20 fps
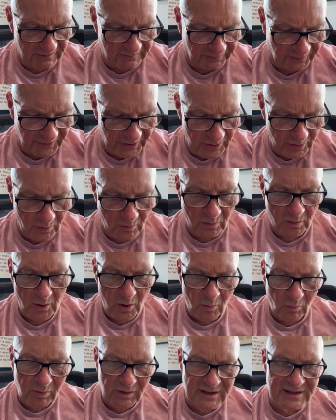for you.
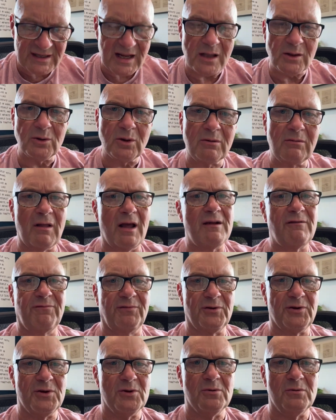What does that look like
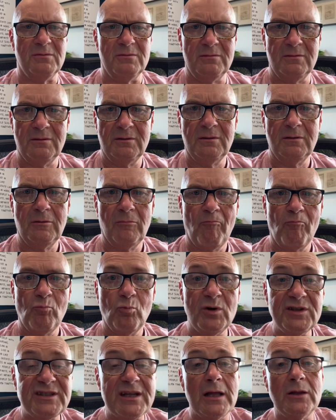for you?
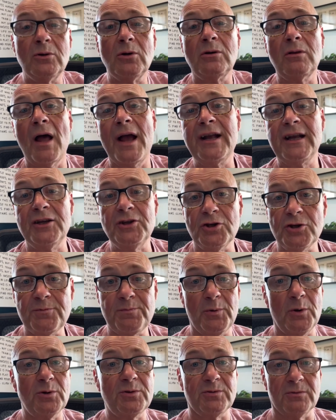What's that look like in your
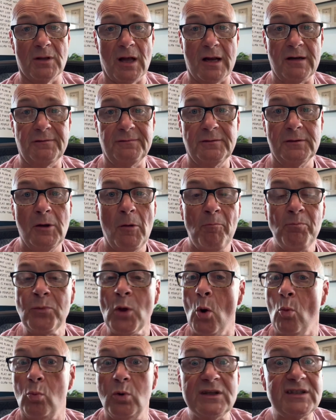spiritual life?
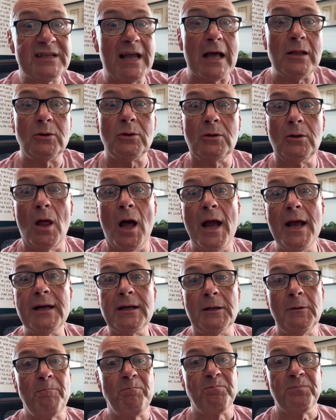What's that look
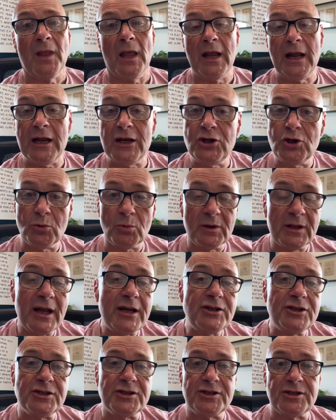like in your
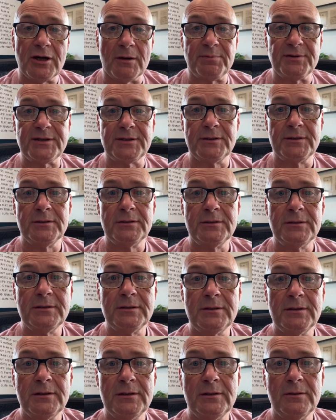relationships?
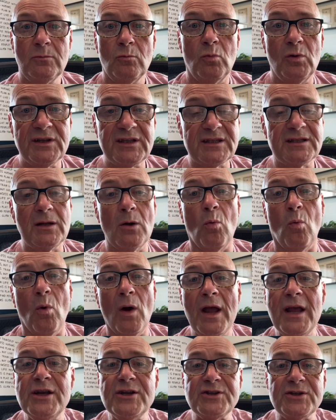
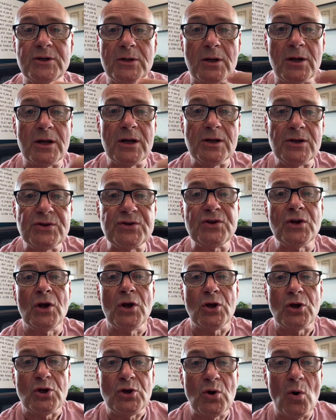Is
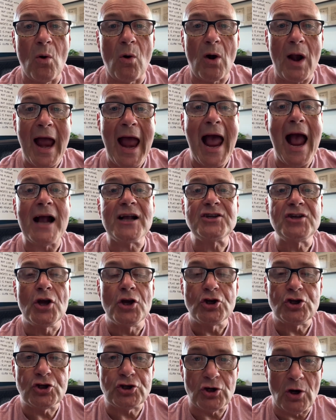your axe
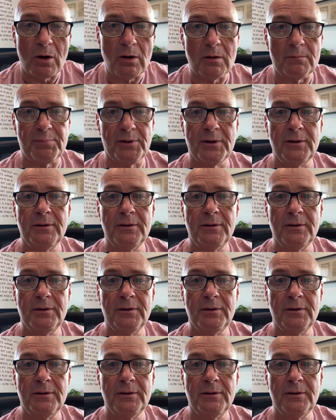sharp?